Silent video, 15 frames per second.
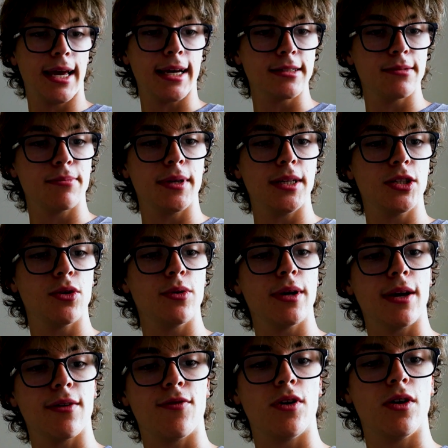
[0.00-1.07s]
hasn't been doing
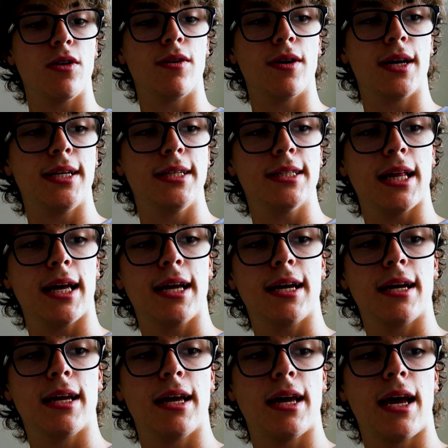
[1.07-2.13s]
it for long. He's like
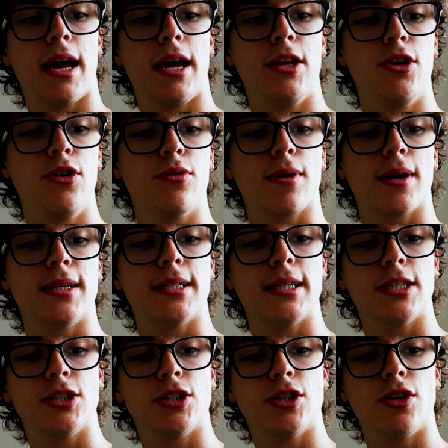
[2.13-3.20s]
a new
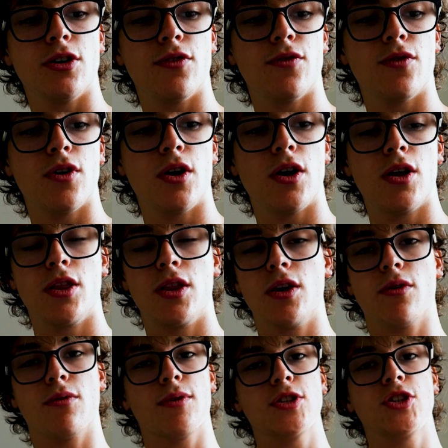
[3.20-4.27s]
rendition of the
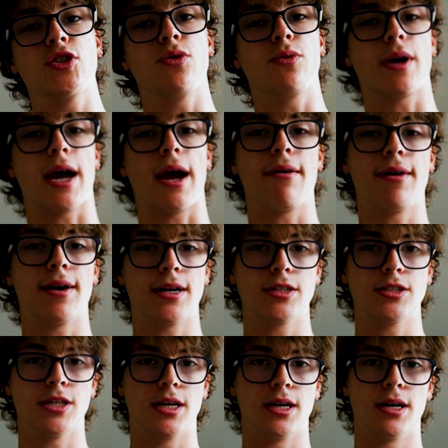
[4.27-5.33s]
original
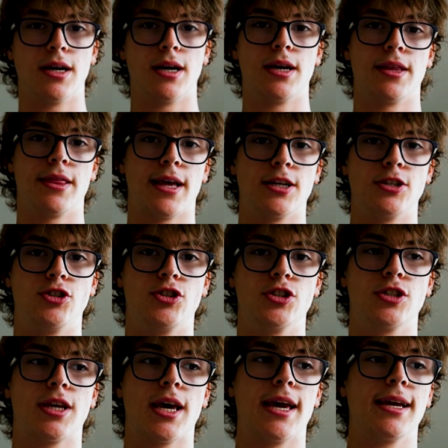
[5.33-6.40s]
character that is
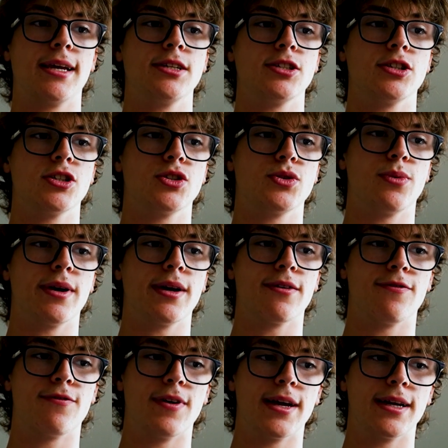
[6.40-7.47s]
just getting into the swing of
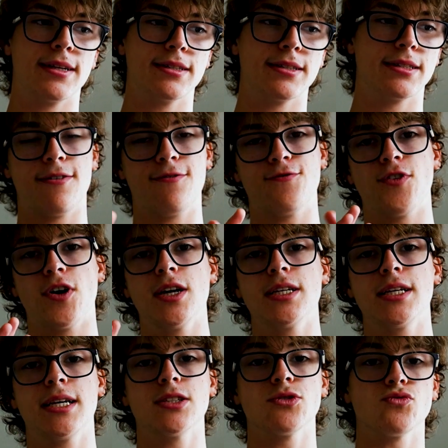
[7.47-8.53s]
things and
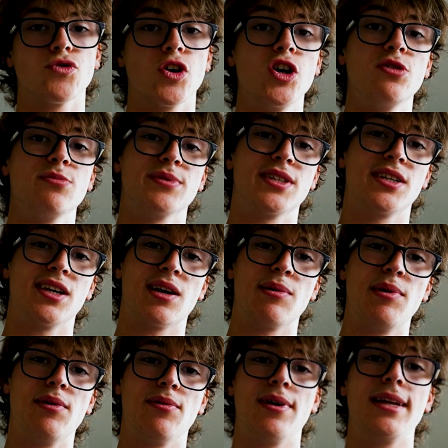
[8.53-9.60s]
finding his ropes, and it can
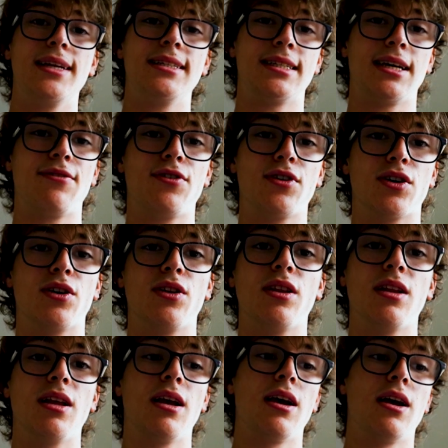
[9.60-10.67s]
be really
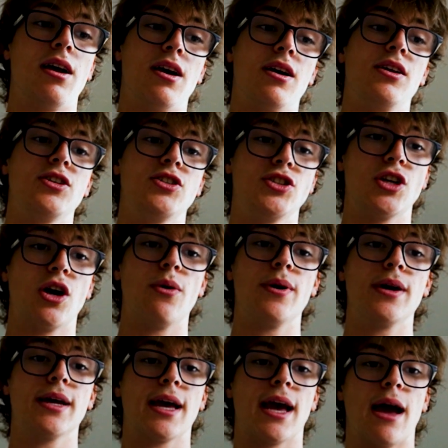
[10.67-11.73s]
difficult, and it's
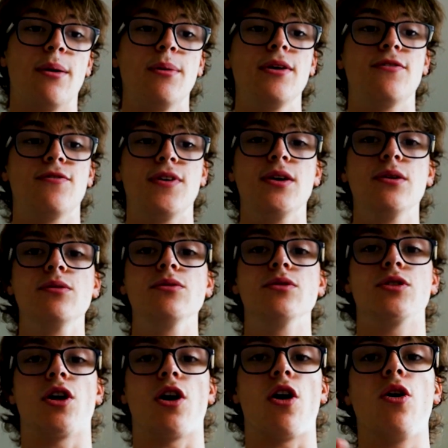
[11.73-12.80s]
showing how he feels
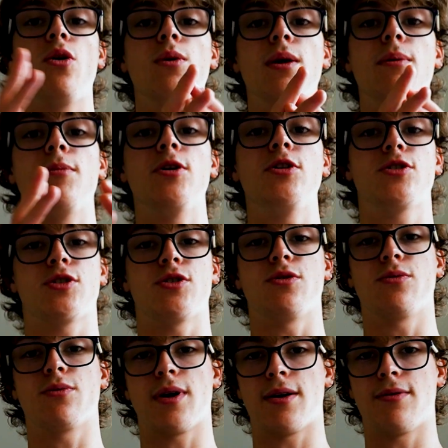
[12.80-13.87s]
the whole
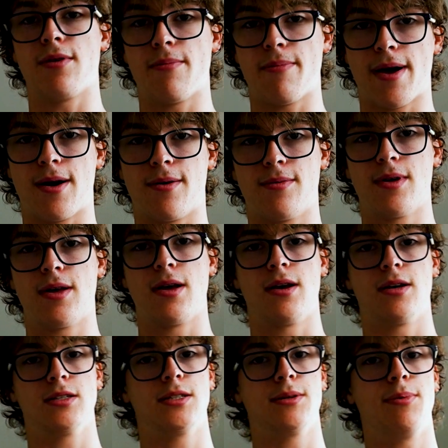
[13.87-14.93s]
emotional roundabout.
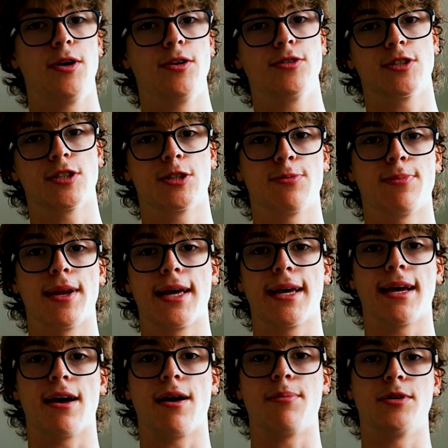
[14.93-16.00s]
As opposed to splitting
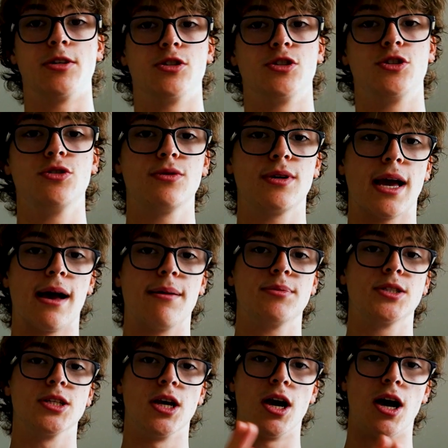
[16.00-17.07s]
it up into two
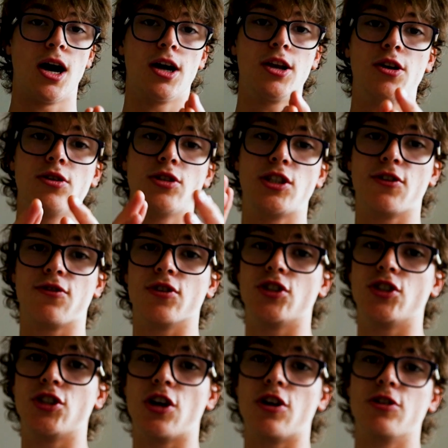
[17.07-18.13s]
gaps. I know it's different
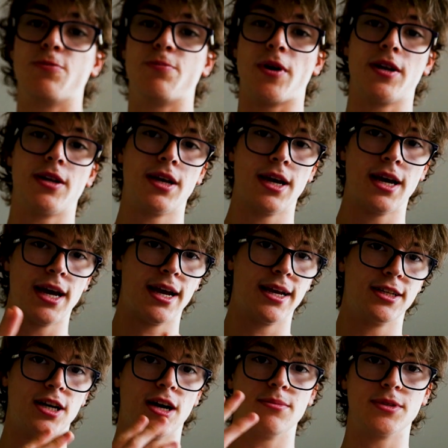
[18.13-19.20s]
shows, but in
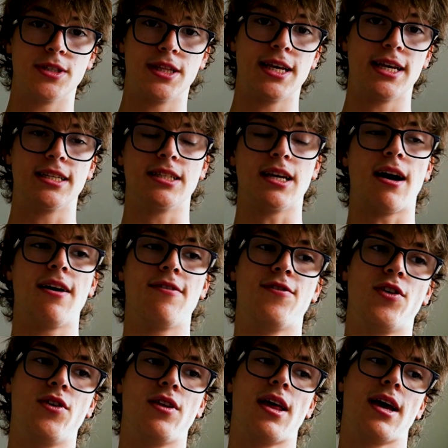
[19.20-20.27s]
terms of this, I
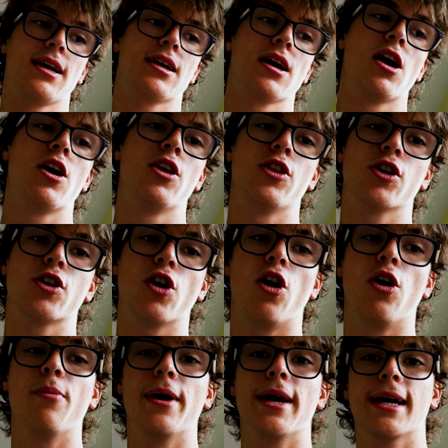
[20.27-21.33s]
feel like the
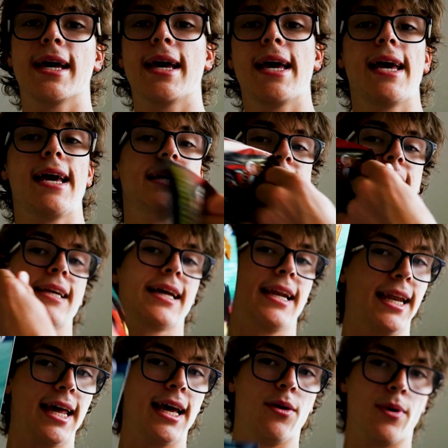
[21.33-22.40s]
comic is a
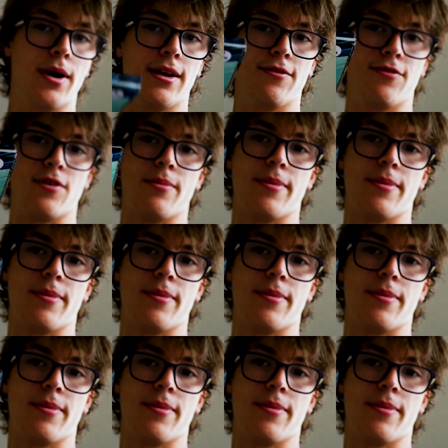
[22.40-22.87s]
clear win for